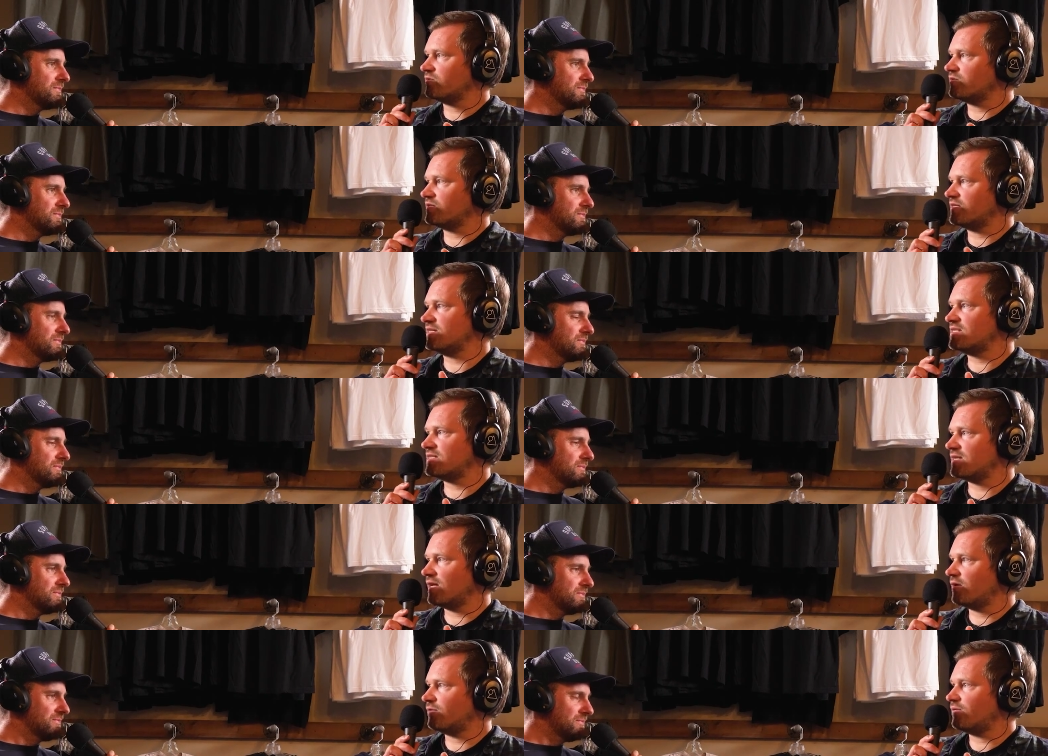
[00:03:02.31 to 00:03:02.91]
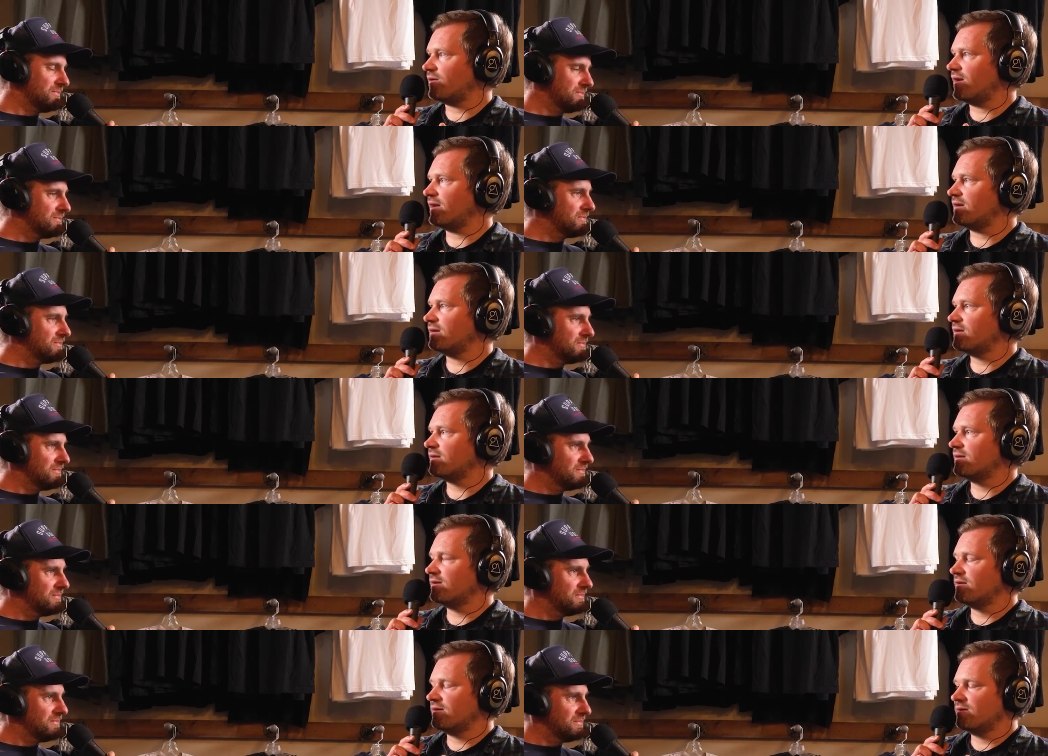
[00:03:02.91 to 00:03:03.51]
Speaker 1: decelerate
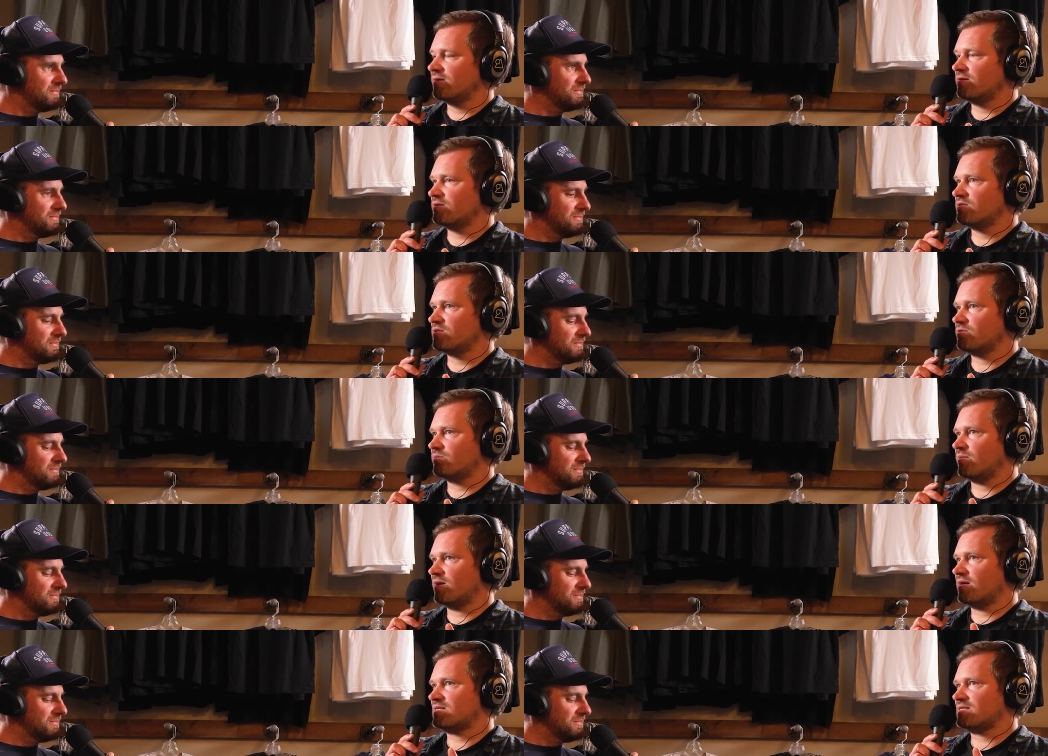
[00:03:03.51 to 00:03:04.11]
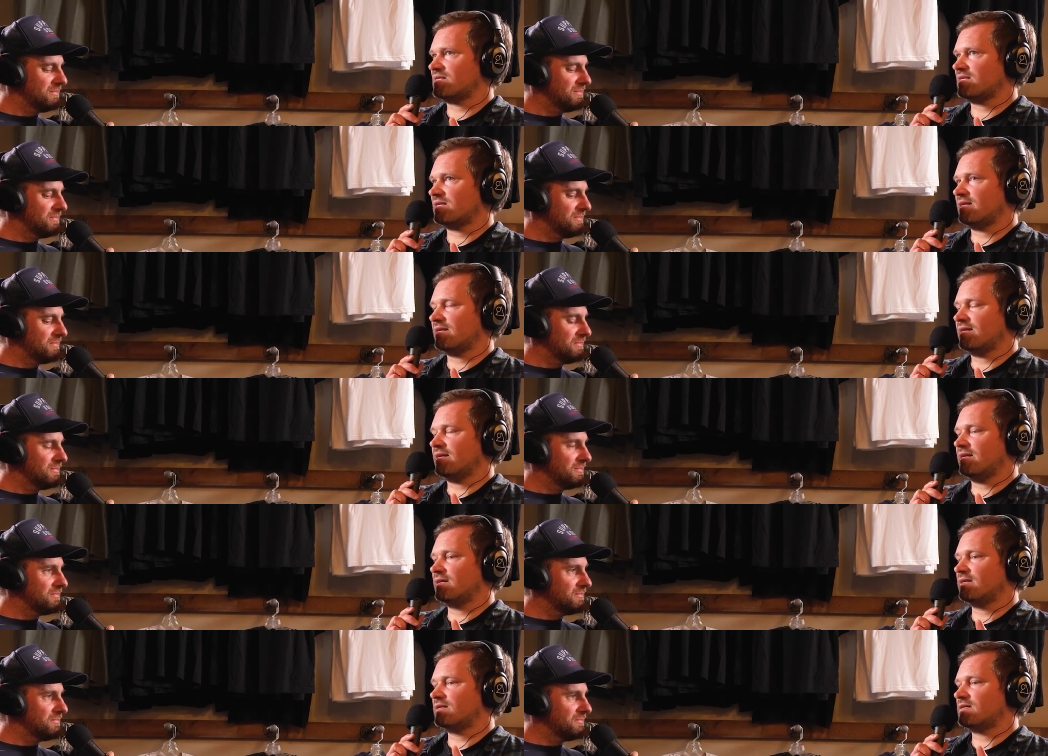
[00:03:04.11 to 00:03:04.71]
to
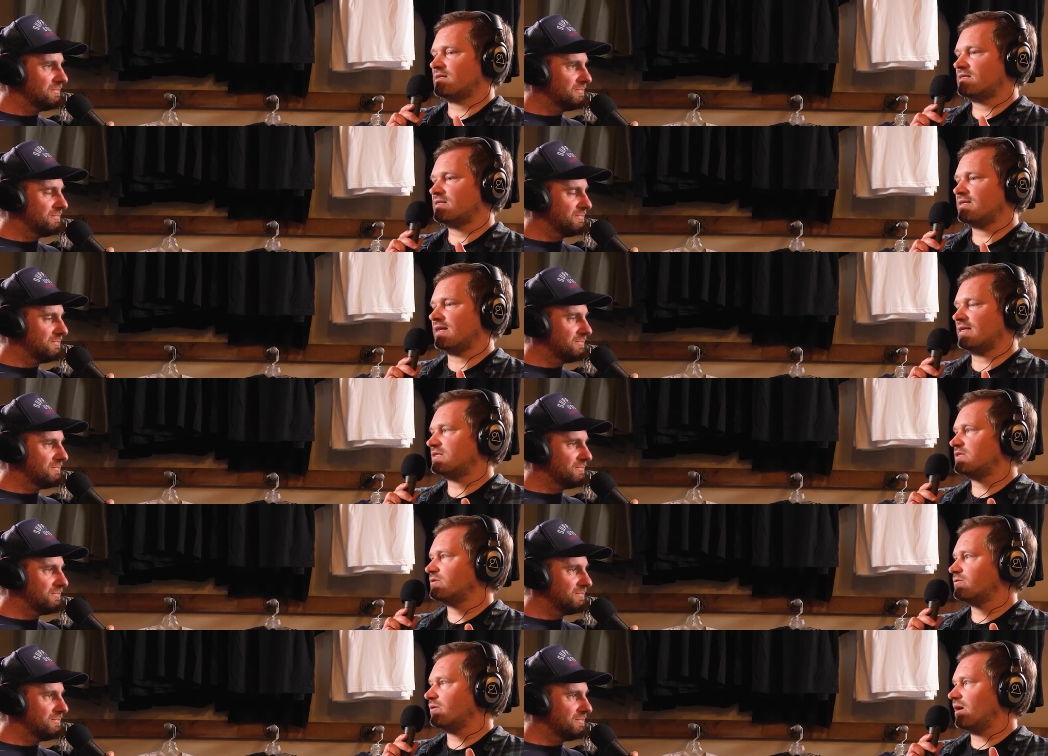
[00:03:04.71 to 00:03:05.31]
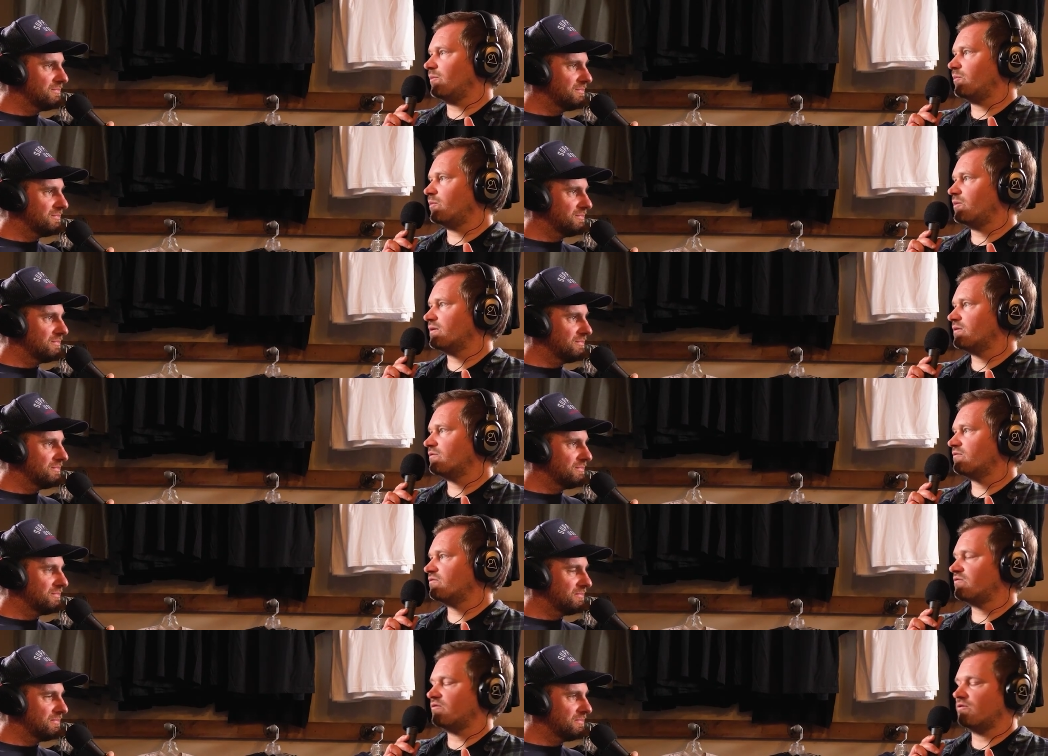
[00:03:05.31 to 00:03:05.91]
basically set you up
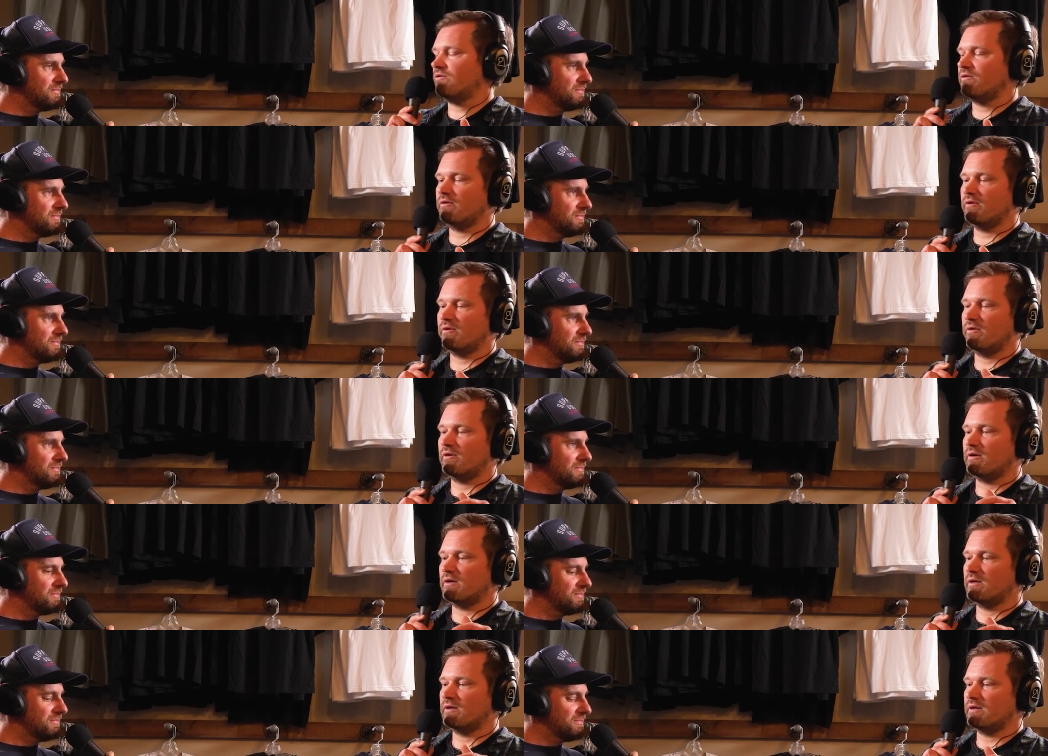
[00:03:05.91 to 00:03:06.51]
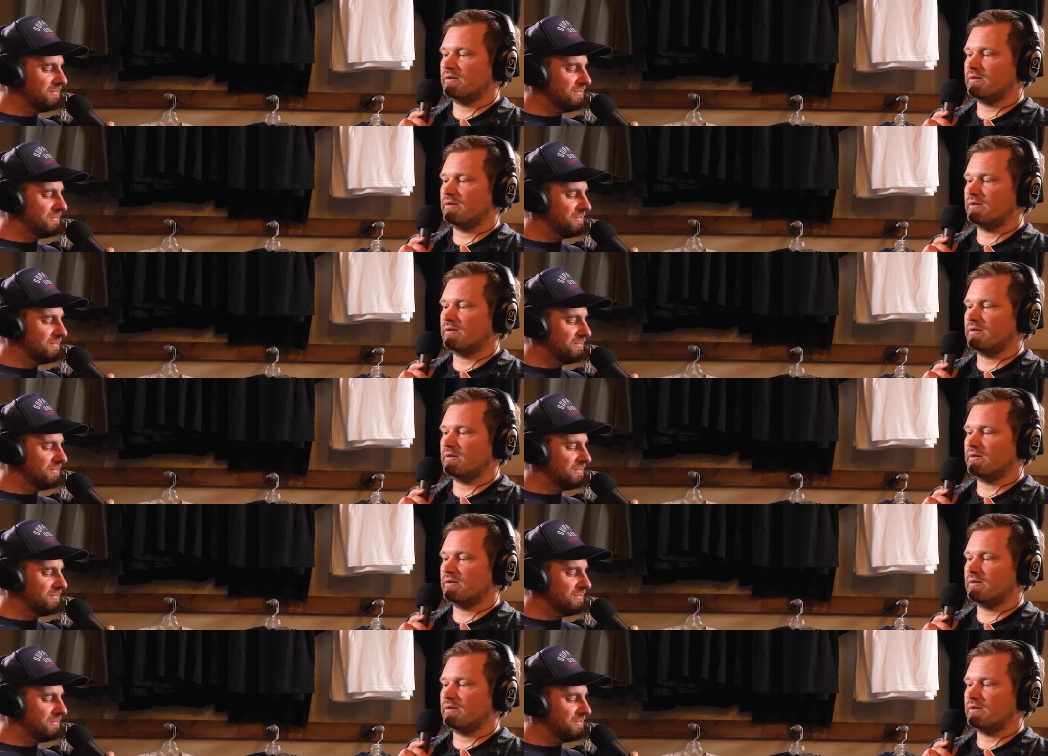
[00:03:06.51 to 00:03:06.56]
for